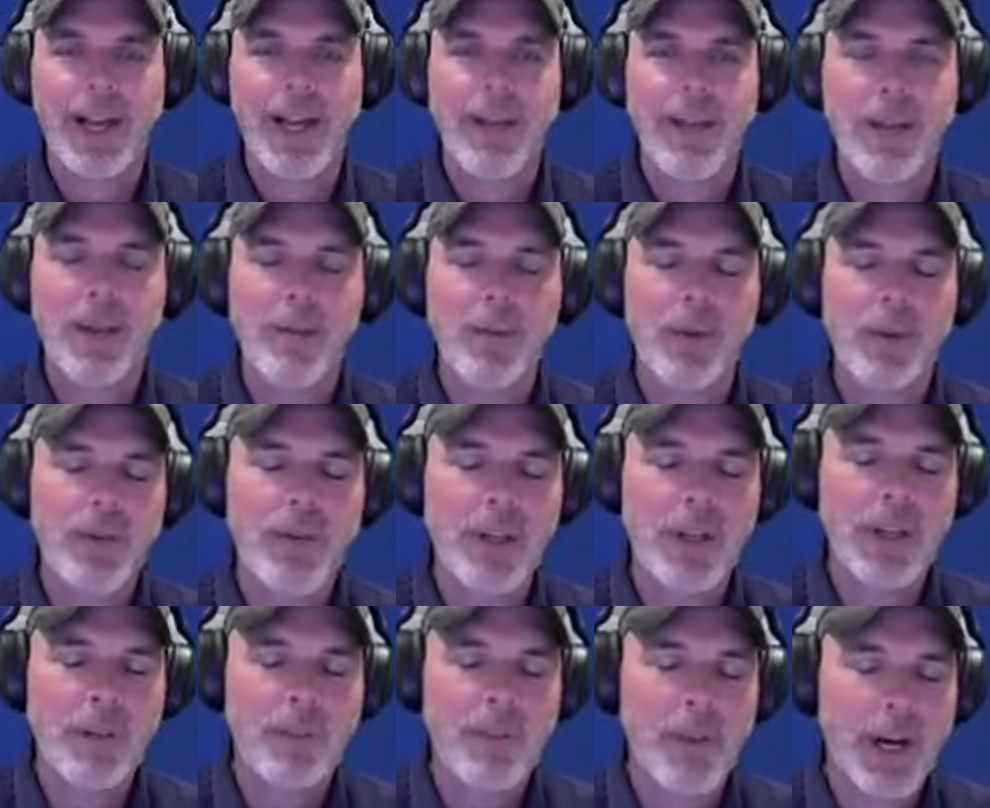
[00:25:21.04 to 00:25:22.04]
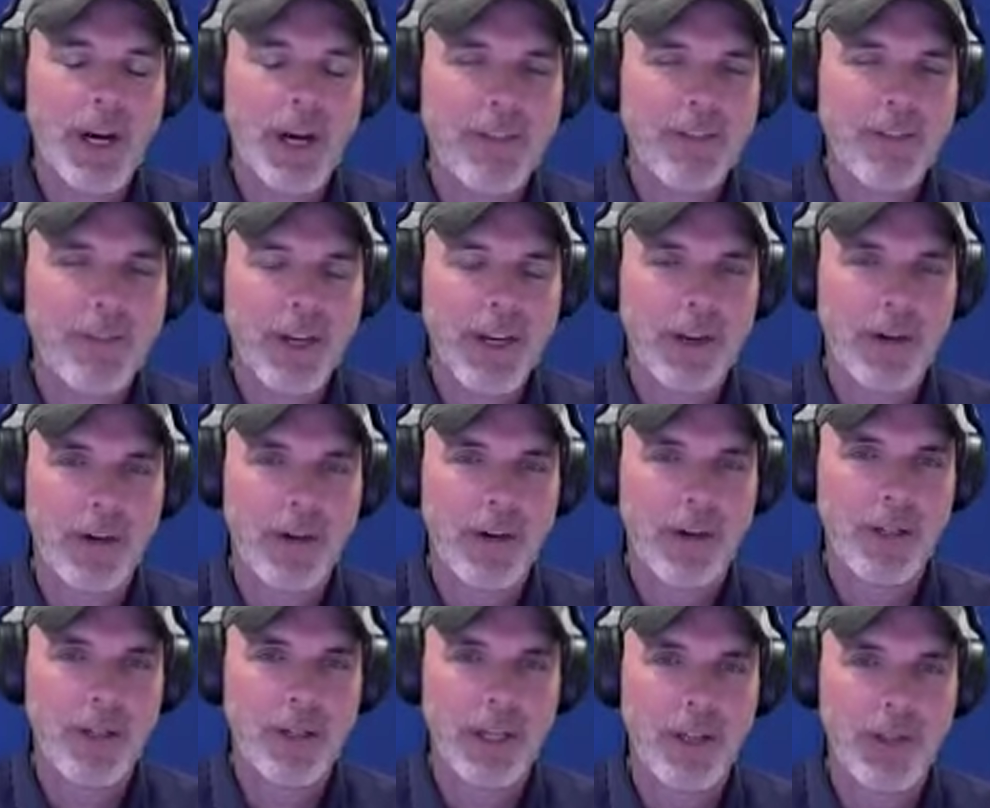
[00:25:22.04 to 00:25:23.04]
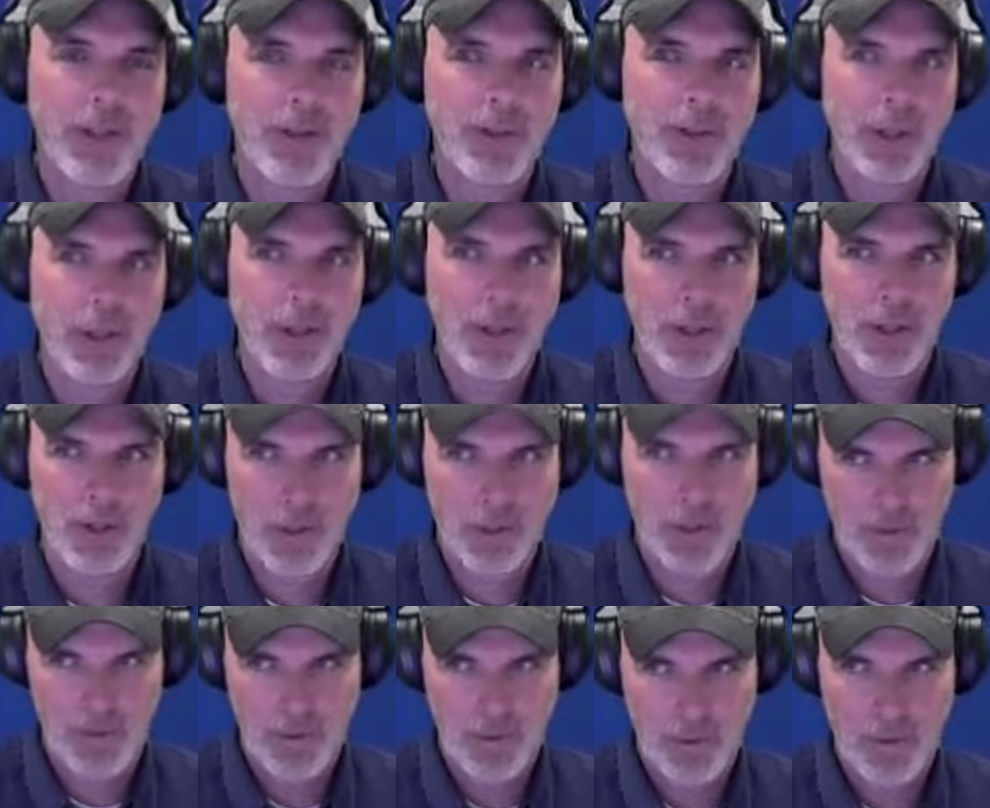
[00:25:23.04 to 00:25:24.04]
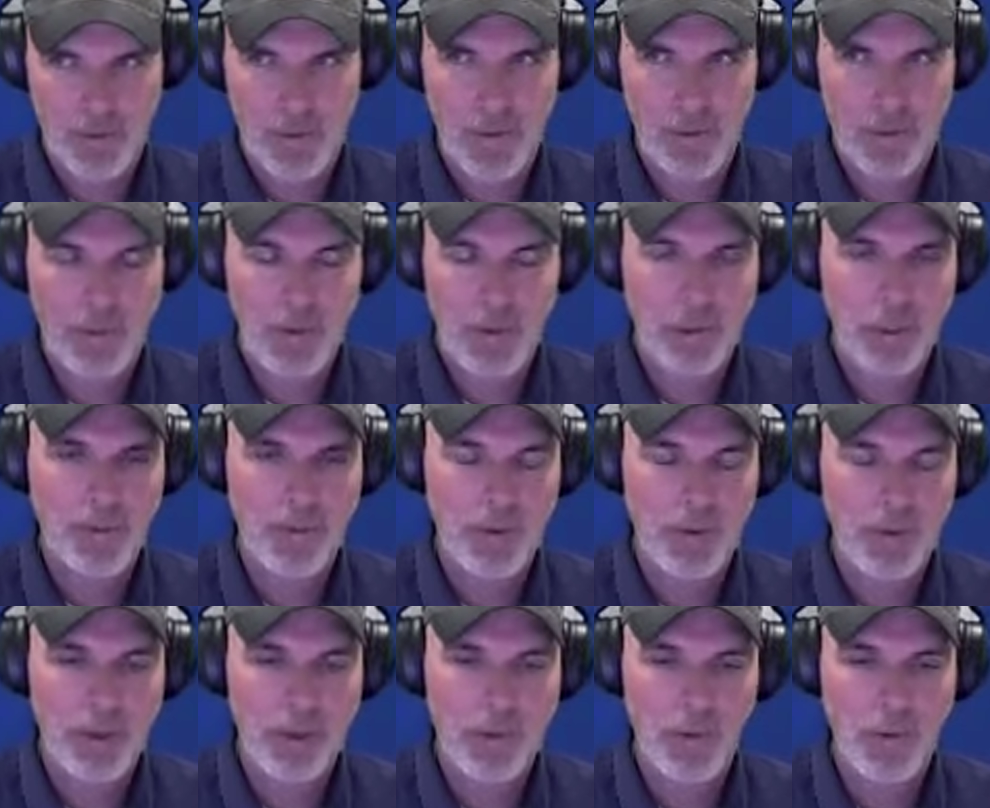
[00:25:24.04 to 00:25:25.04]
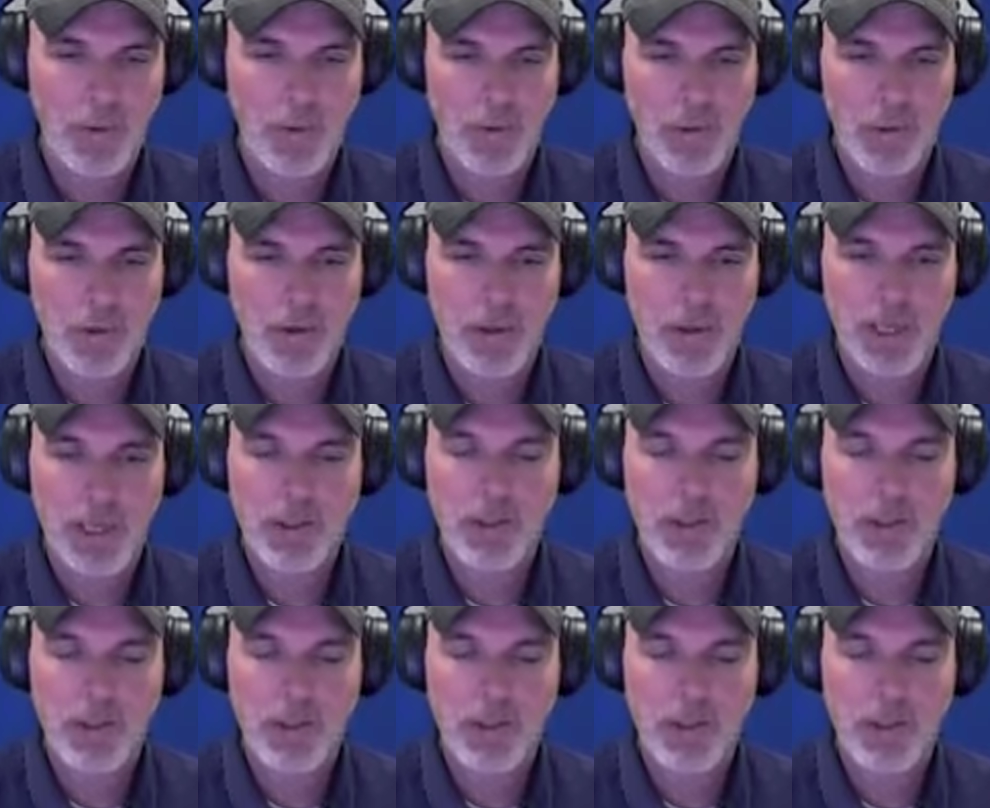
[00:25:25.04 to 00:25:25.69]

And then when you need to modify your architecture because, to Judy's point, well, we're starting